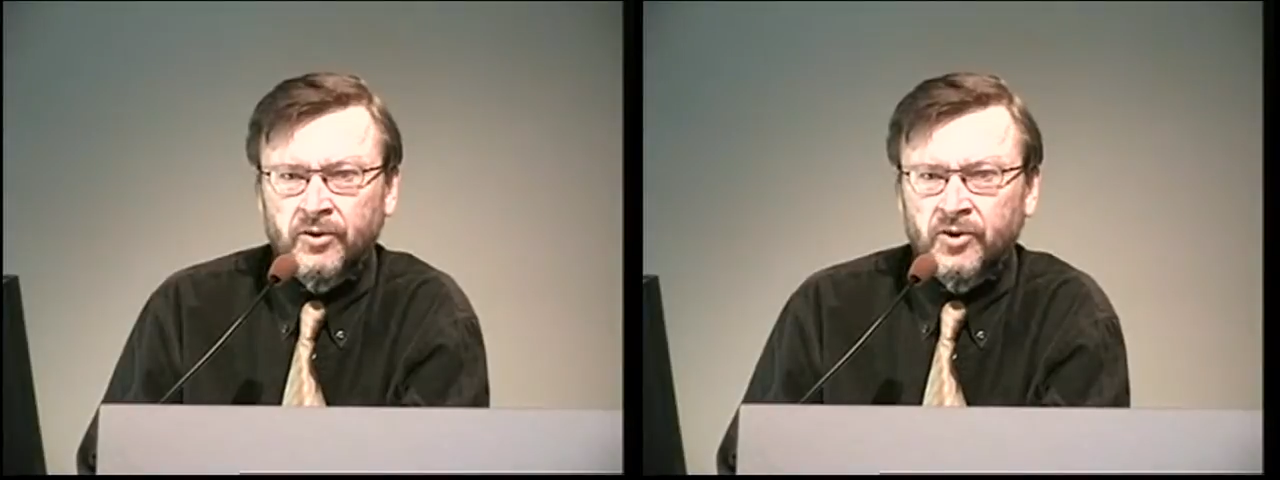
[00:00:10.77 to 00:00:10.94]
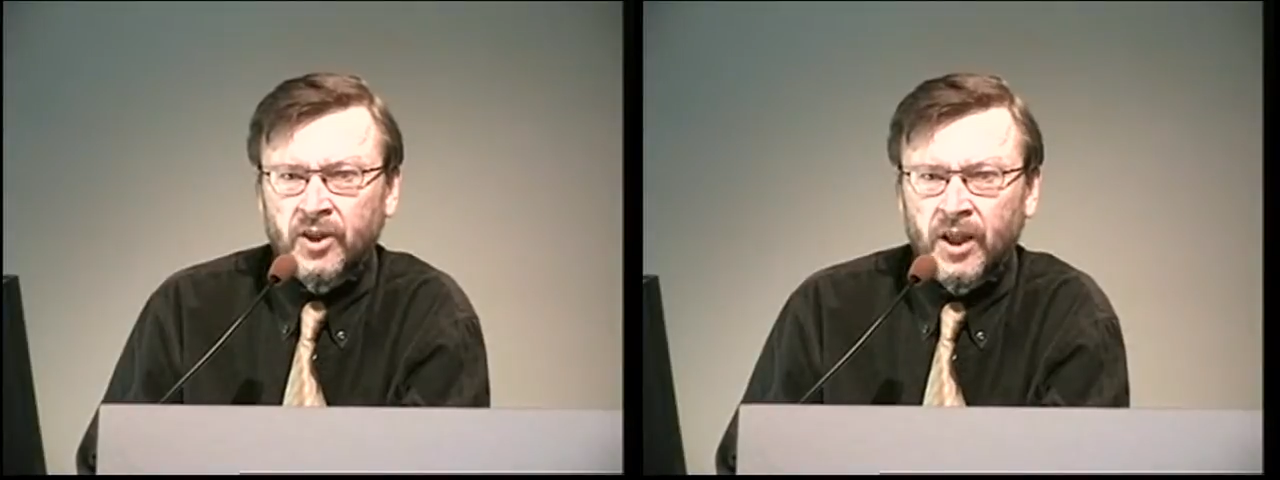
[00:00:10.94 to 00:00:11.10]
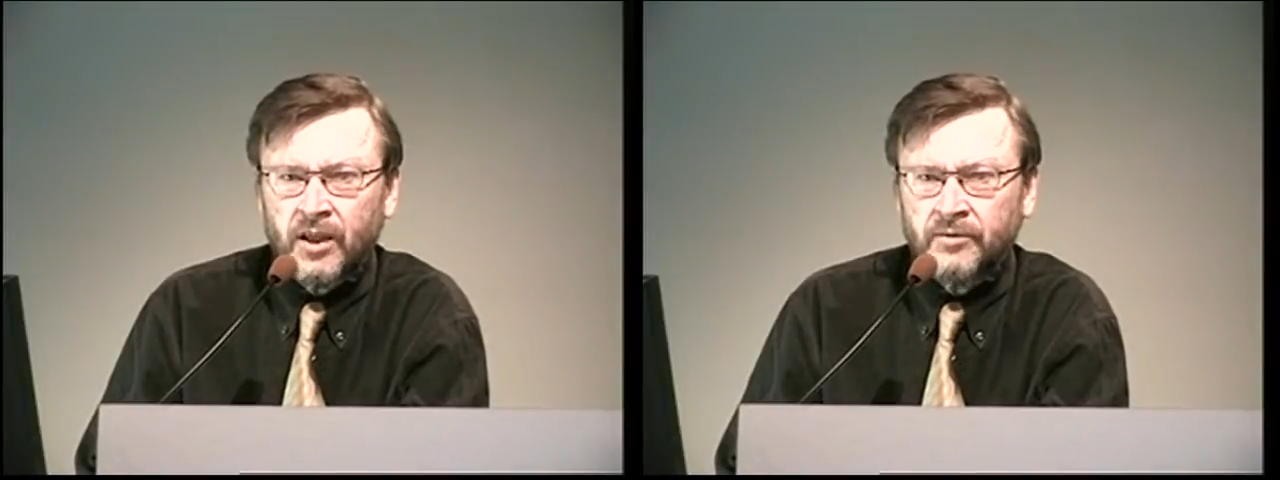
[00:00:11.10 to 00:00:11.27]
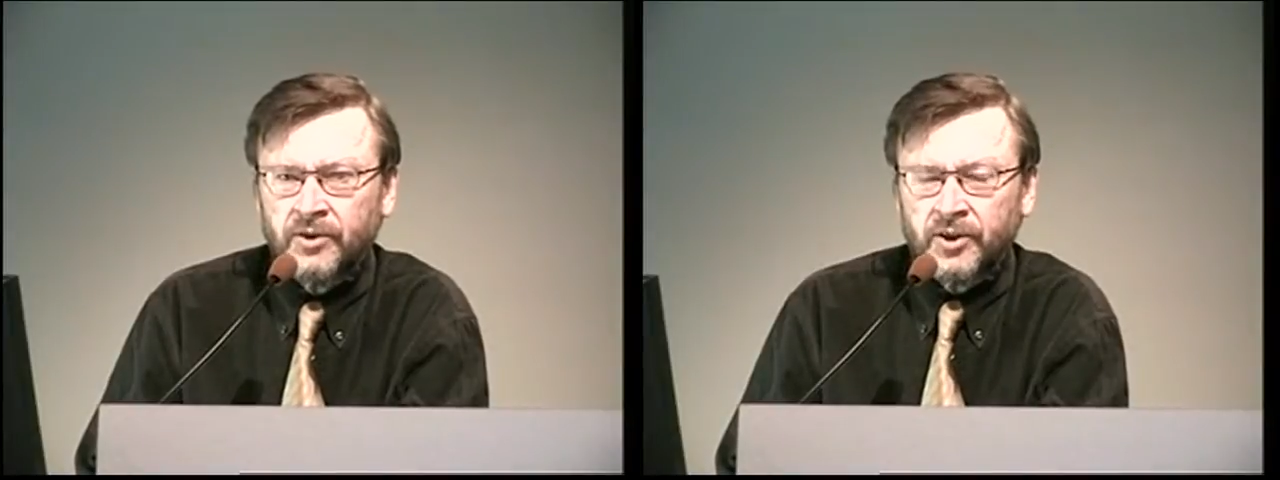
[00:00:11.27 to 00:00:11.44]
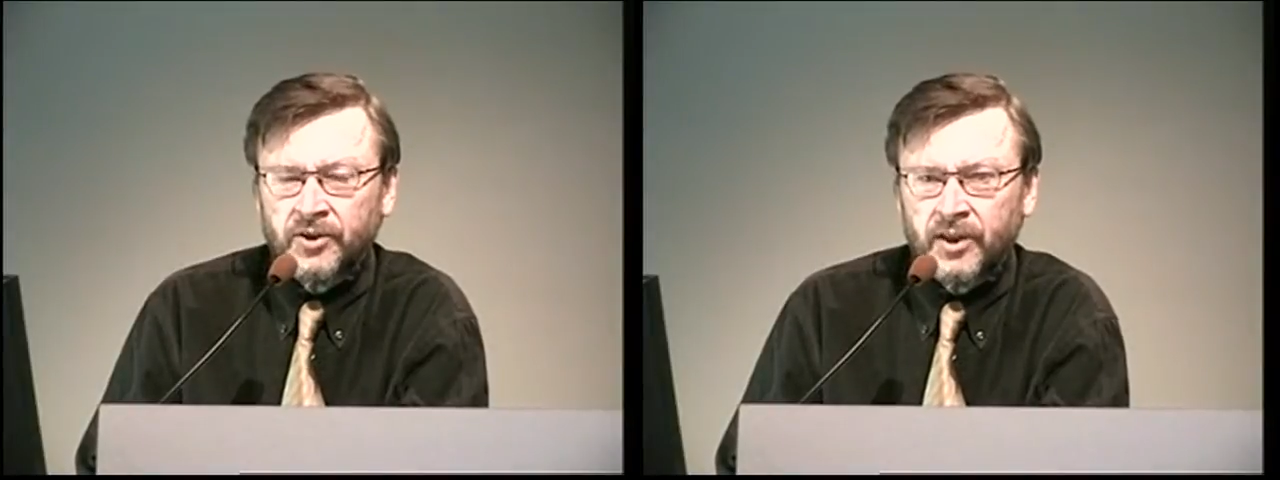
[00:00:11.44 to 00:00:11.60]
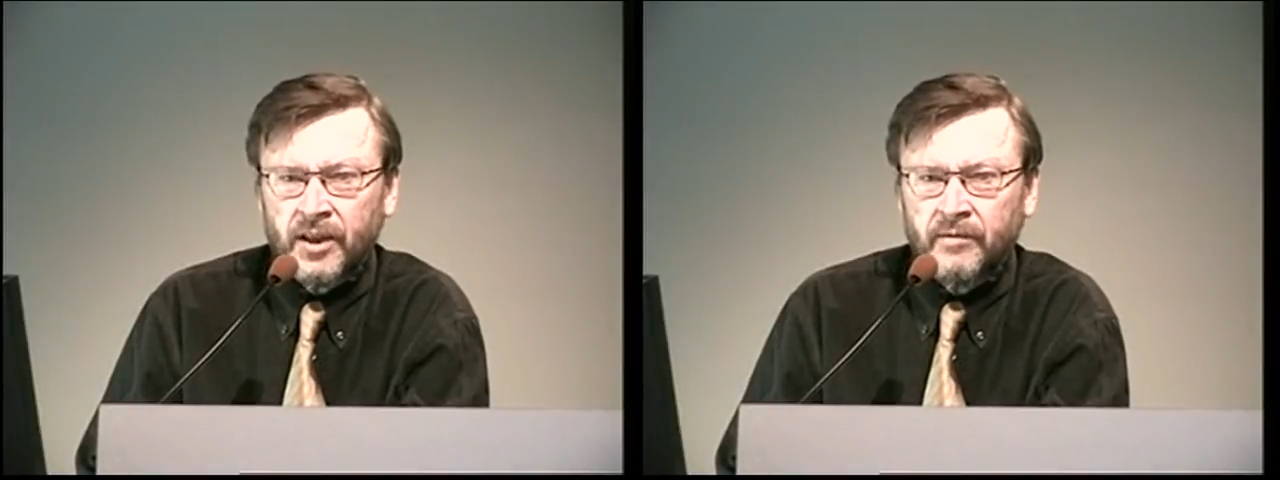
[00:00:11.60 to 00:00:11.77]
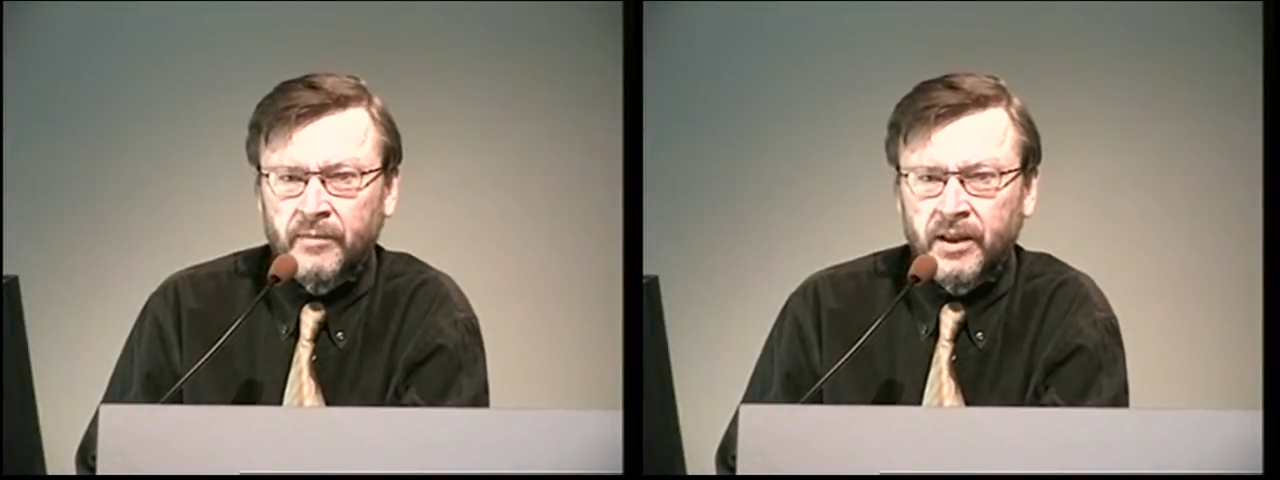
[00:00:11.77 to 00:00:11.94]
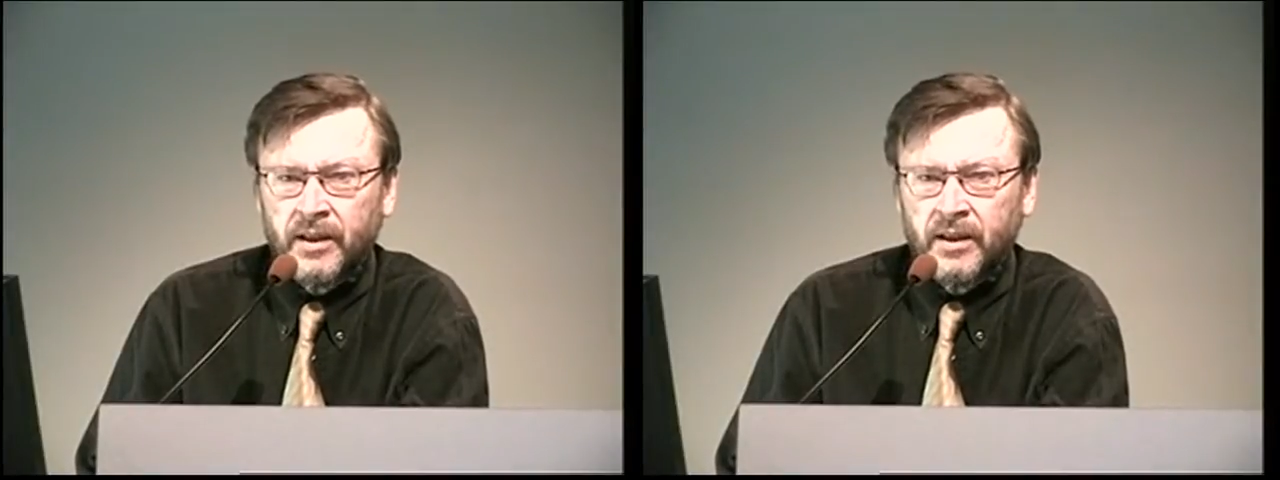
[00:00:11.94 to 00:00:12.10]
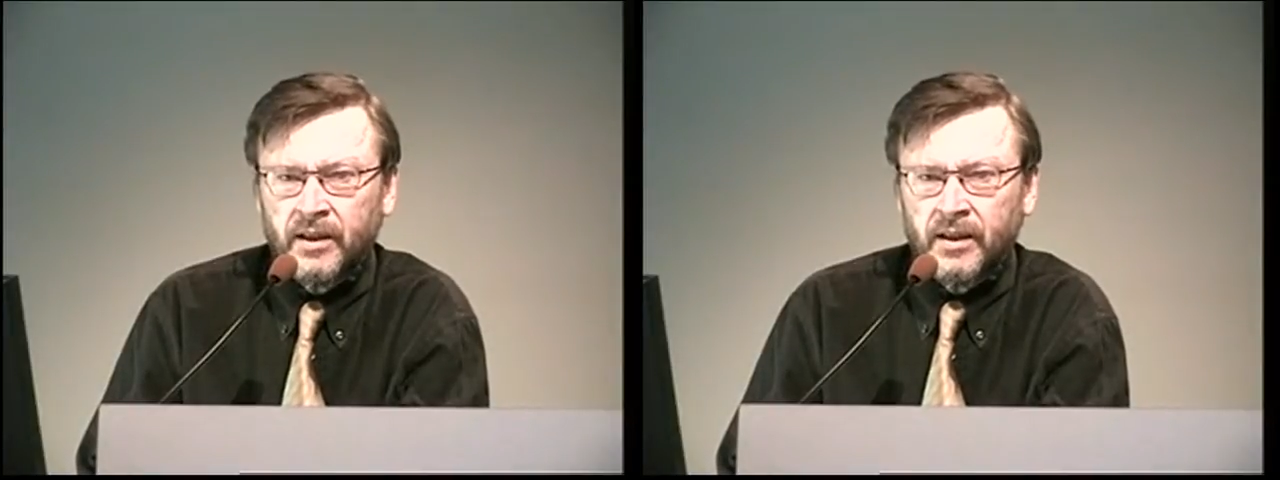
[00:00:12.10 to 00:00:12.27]
too slow, just tell
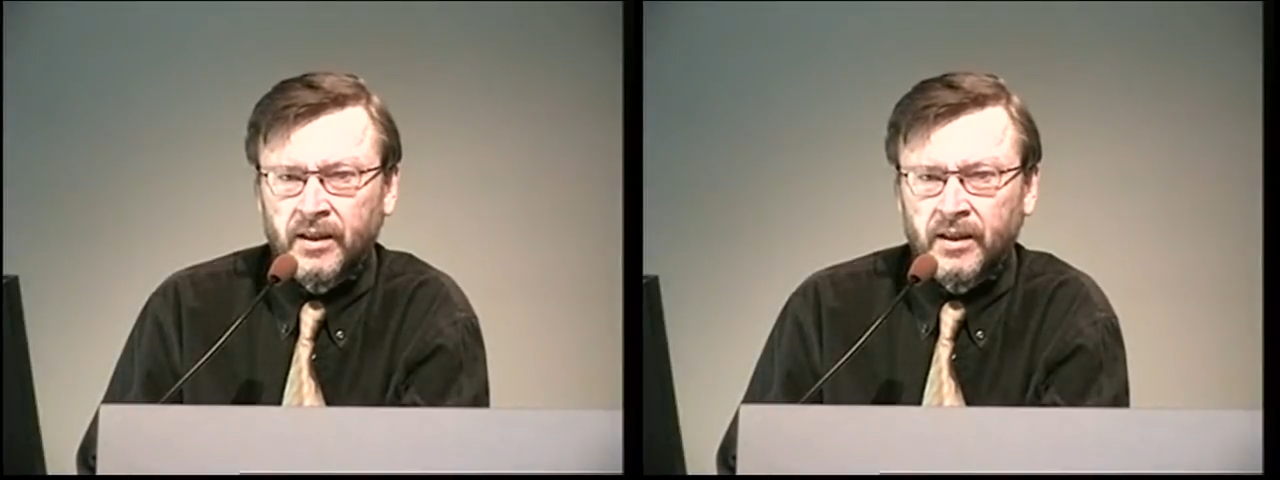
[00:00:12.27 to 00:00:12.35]
me.